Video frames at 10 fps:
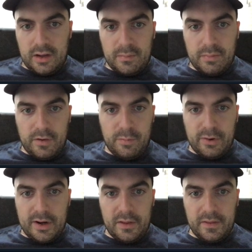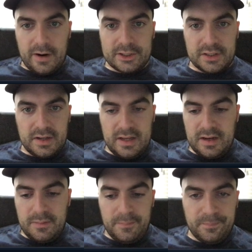prove a point I don't think they're actually needed.
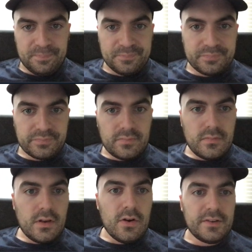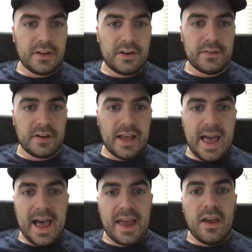What it's going to do is going to
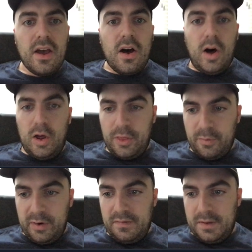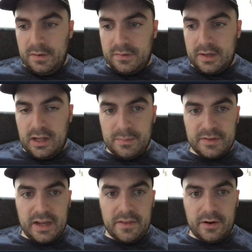add all 3 of those columns
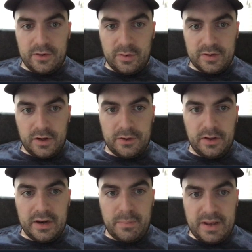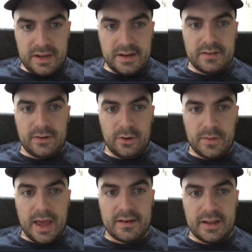together into a total and append it to
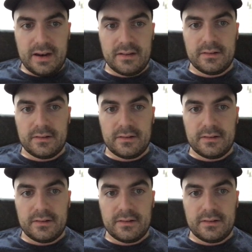that data